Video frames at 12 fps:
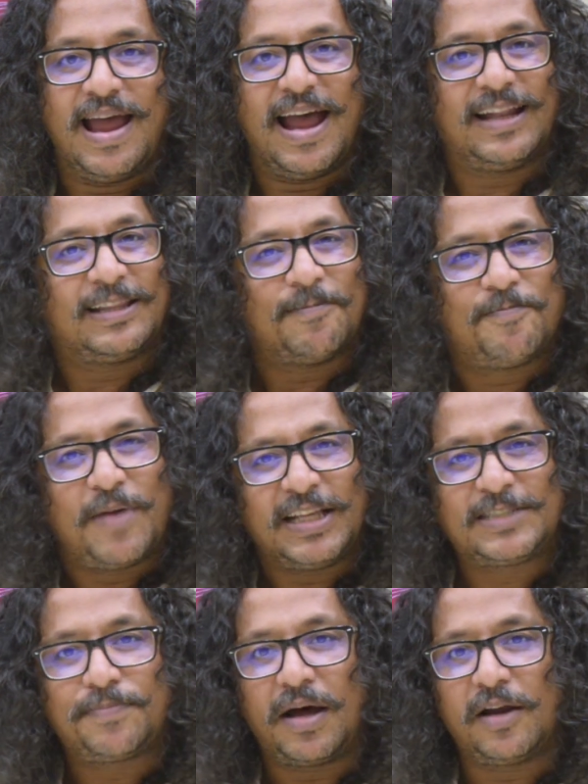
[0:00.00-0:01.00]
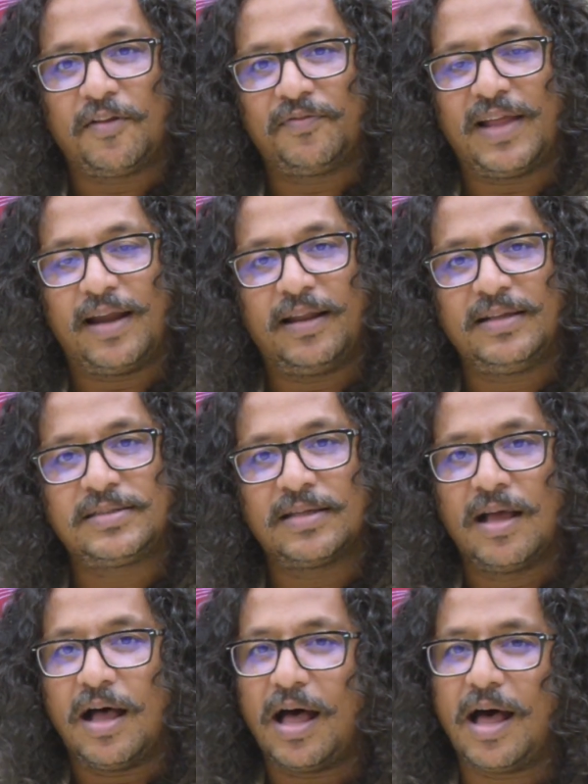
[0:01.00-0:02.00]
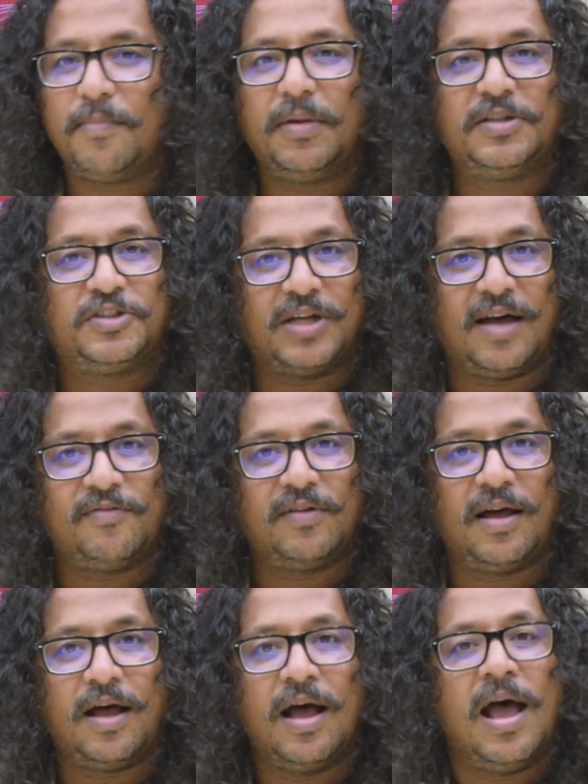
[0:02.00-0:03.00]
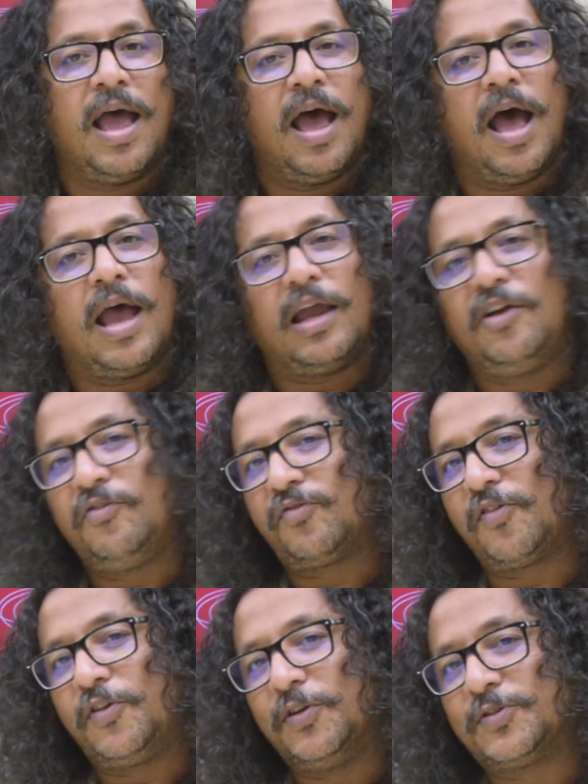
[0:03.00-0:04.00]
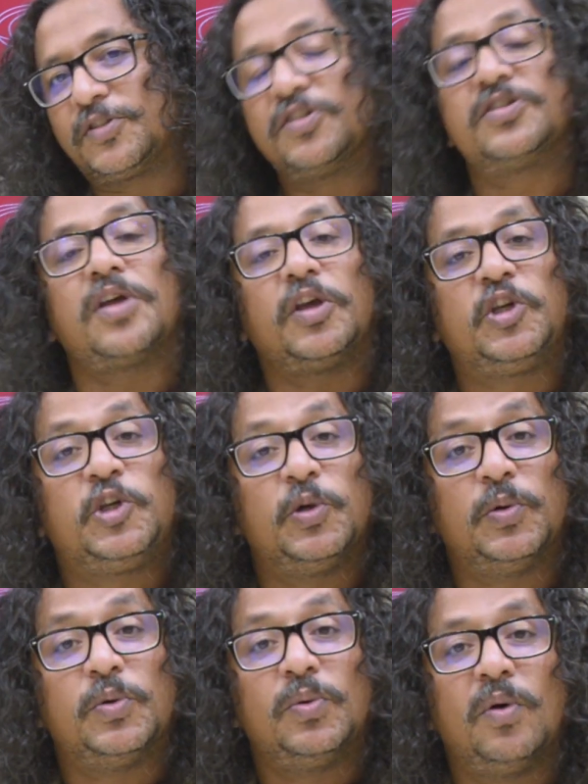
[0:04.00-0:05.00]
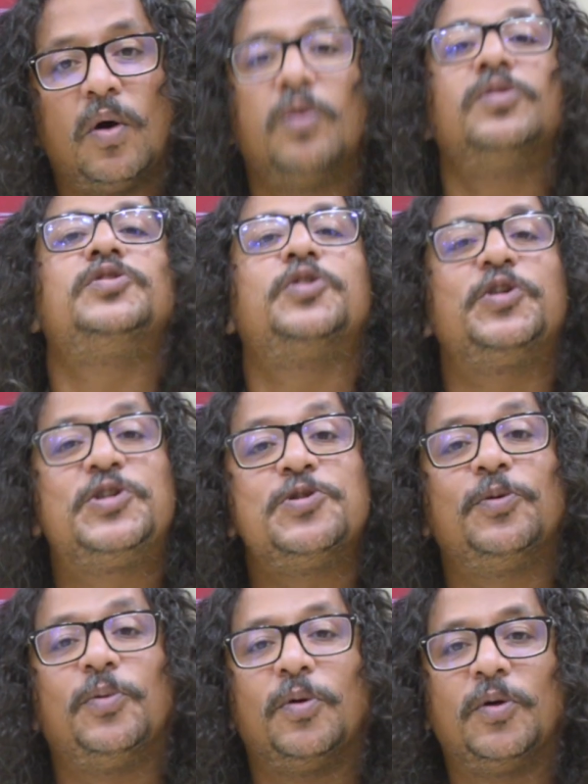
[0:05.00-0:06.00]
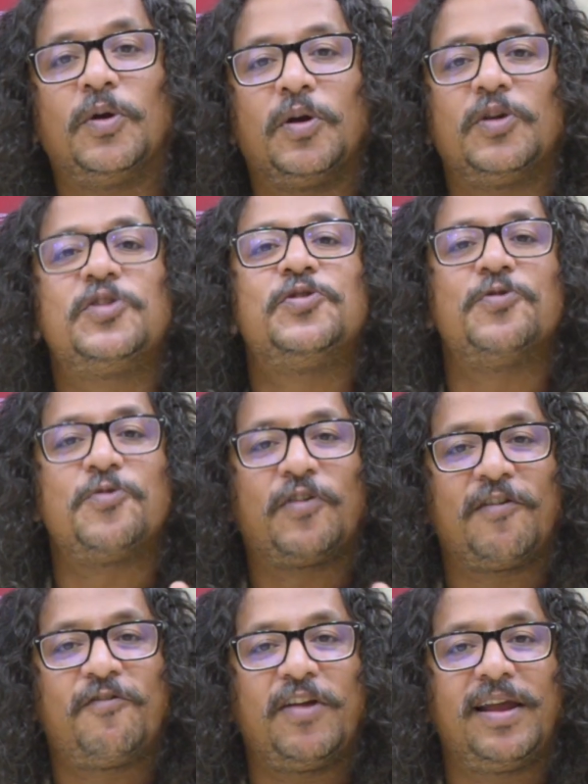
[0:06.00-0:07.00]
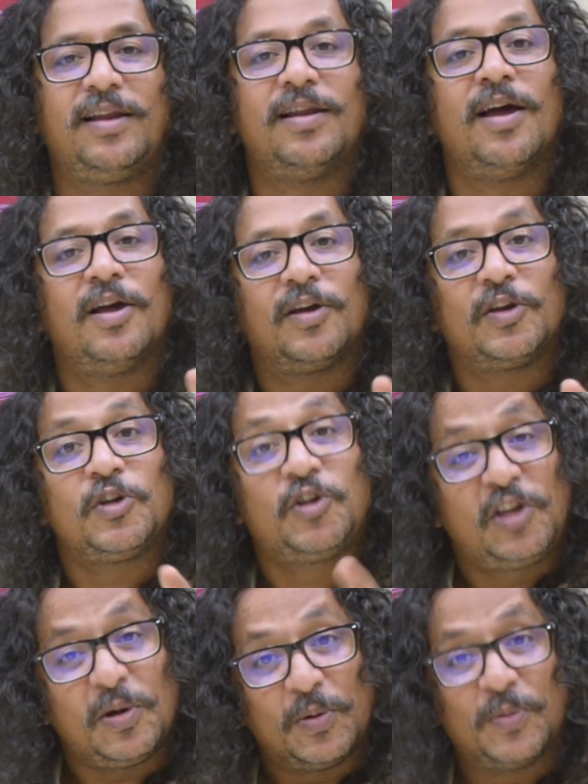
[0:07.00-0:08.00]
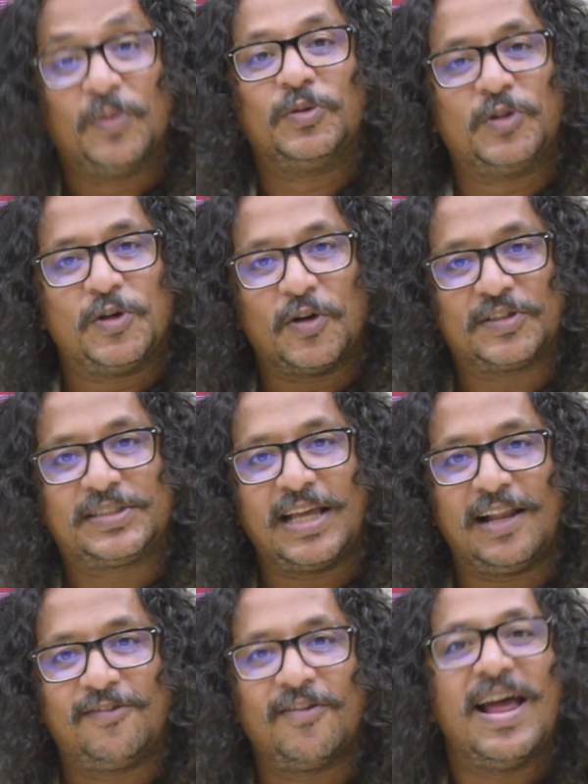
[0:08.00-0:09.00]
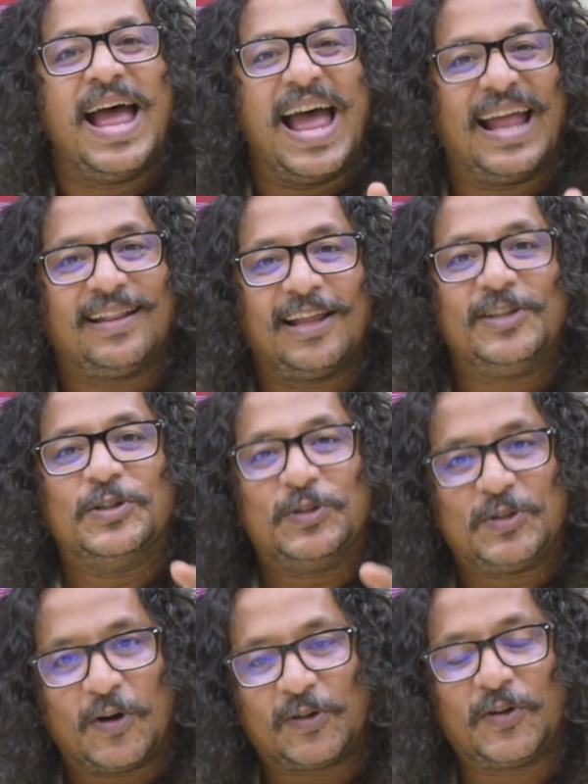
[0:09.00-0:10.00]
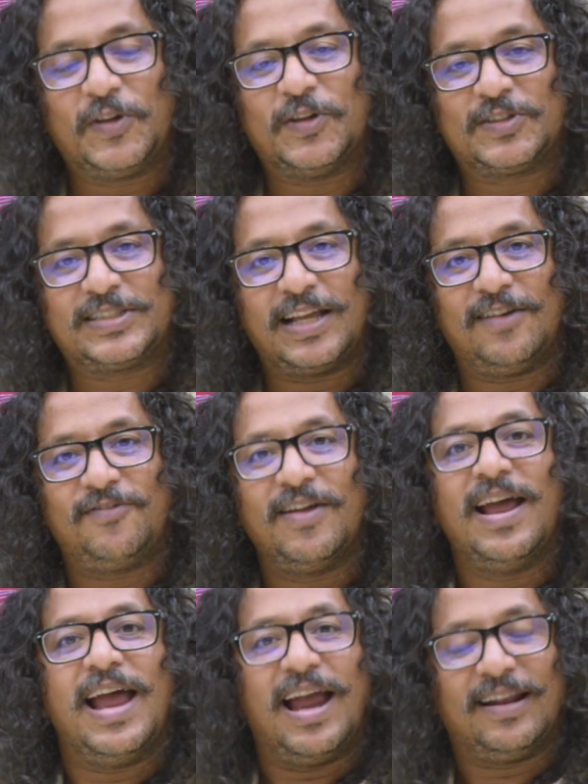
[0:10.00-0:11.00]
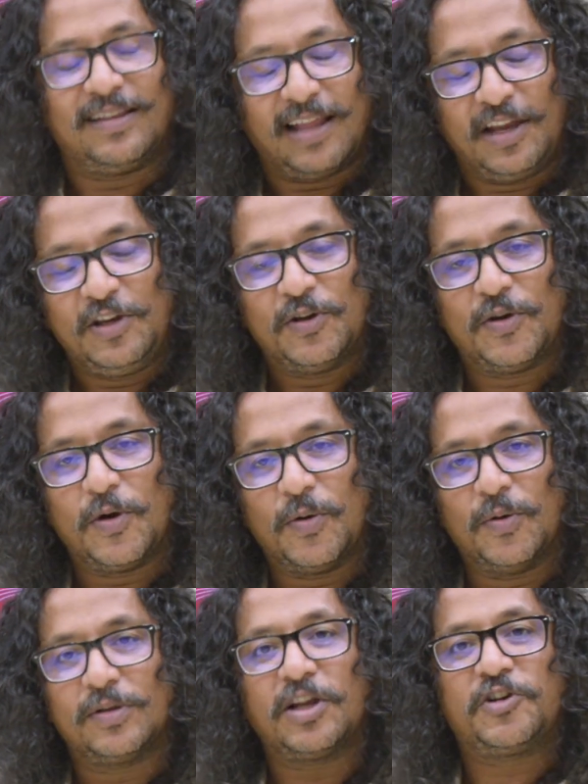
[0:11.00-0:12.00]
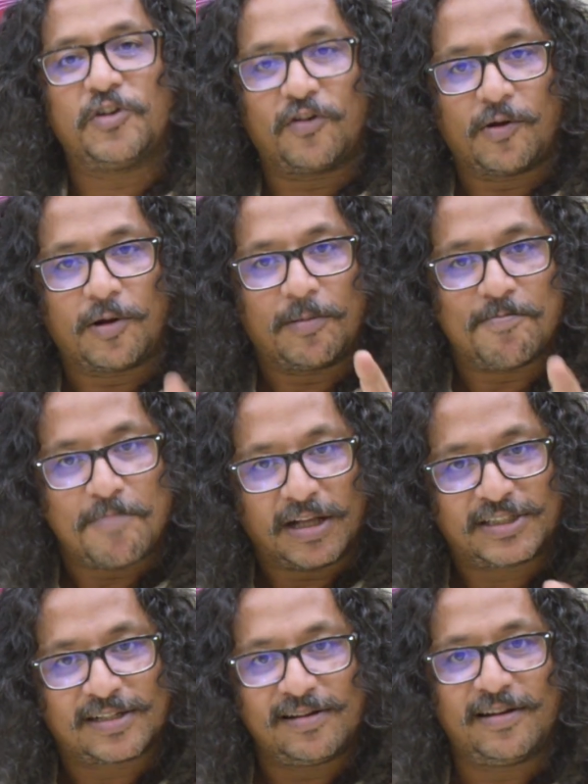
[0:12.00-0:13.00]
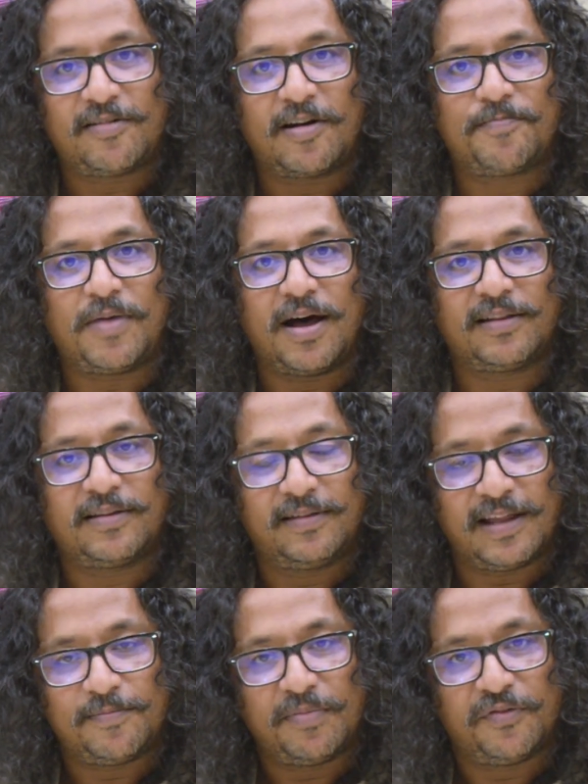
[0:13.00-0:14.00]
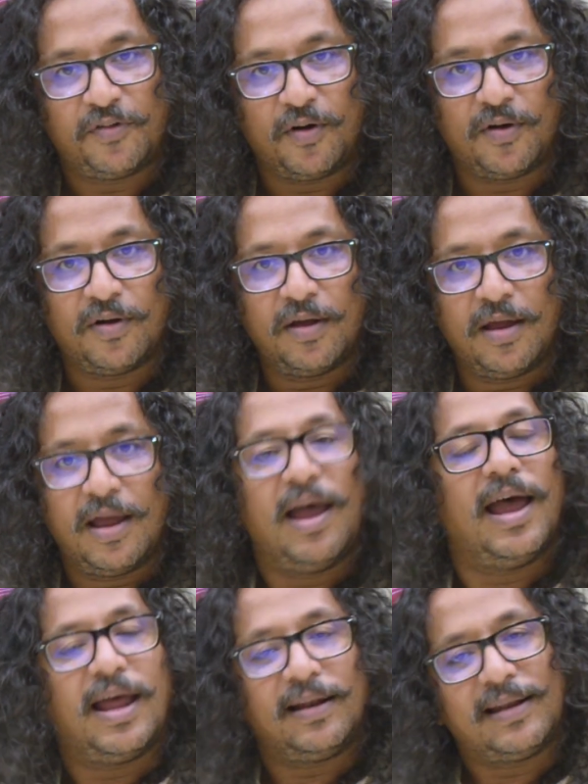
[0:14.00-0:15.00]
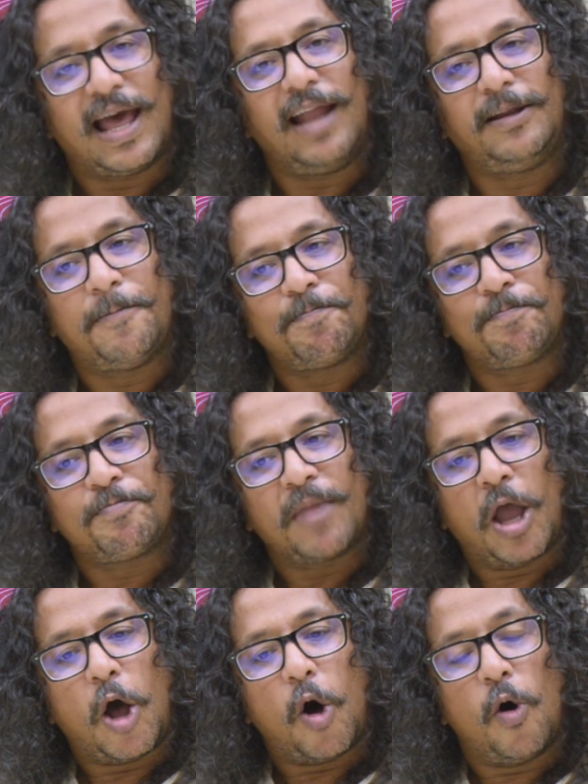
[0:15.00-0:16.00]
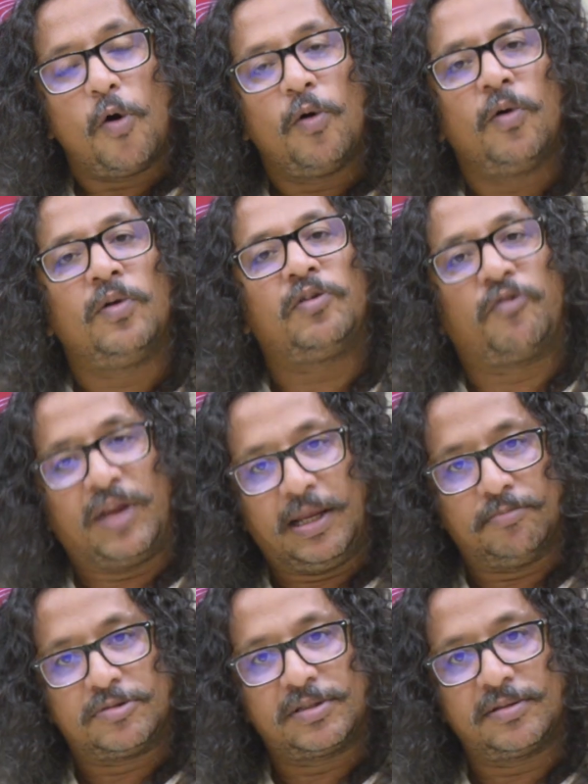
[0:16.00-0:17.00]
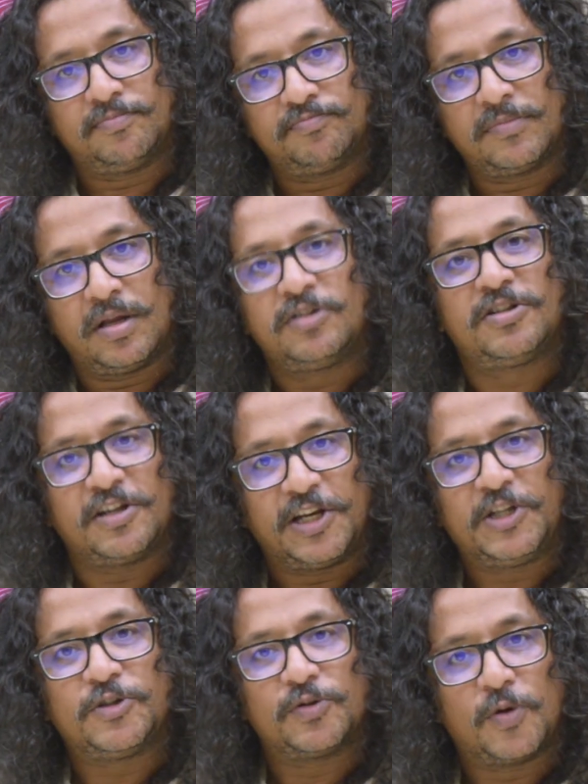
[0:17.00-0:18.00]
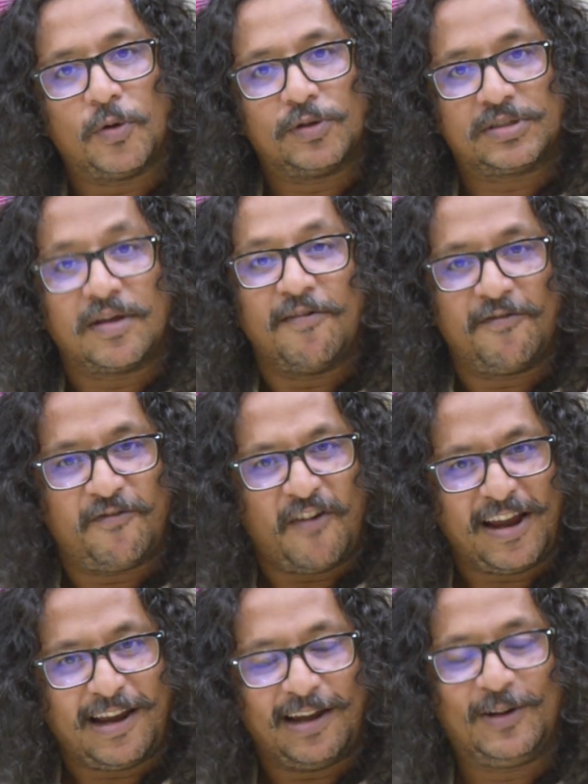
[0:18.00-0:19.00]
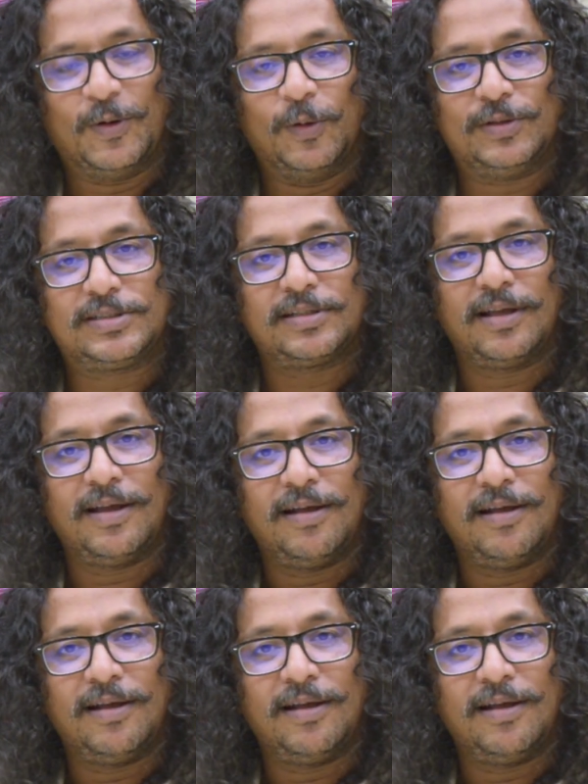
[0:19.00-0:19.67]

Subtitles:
And the best part of that is, Amit Chawla introduces you to you. You reveal you to yourself, and then you talk to yourself. And then you know that you're on a much clearer path than before. And that all dreams turn into goals, finite goals.